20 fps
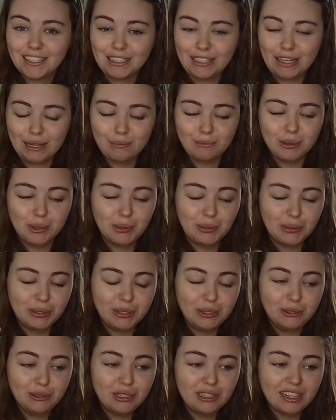Lorne
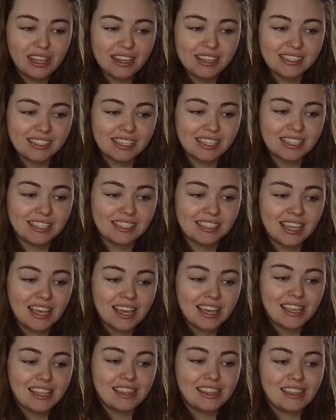utilizes
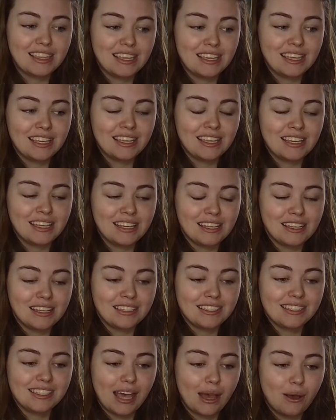the
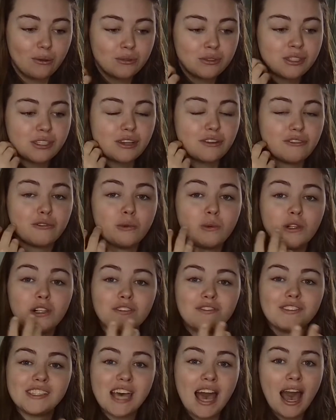sounds of
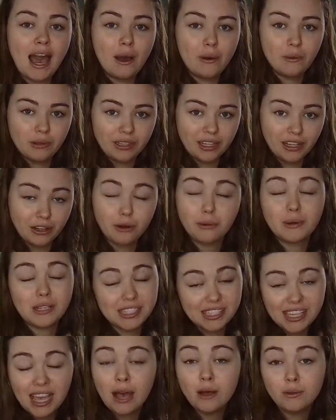wolves howling, or what
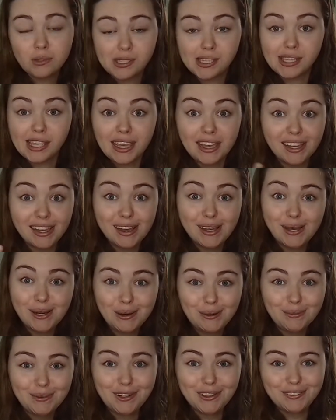sounds like
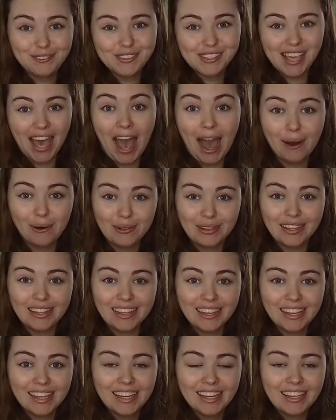wolves
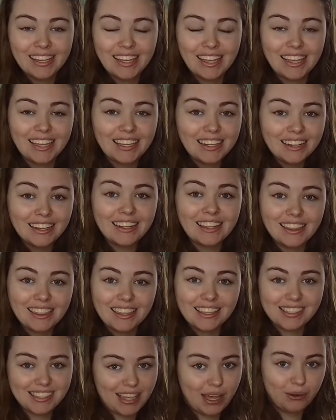howling, in the
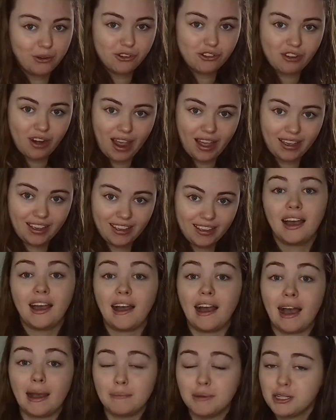soundtrack.
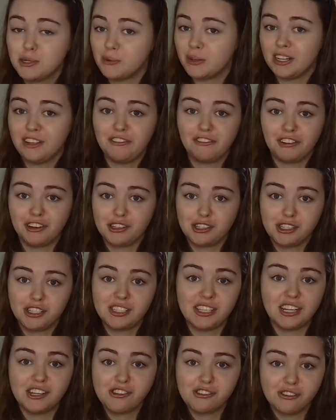I'm a 21st
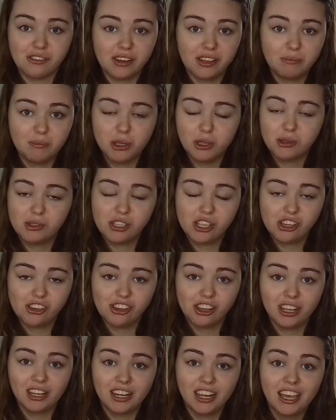century musician.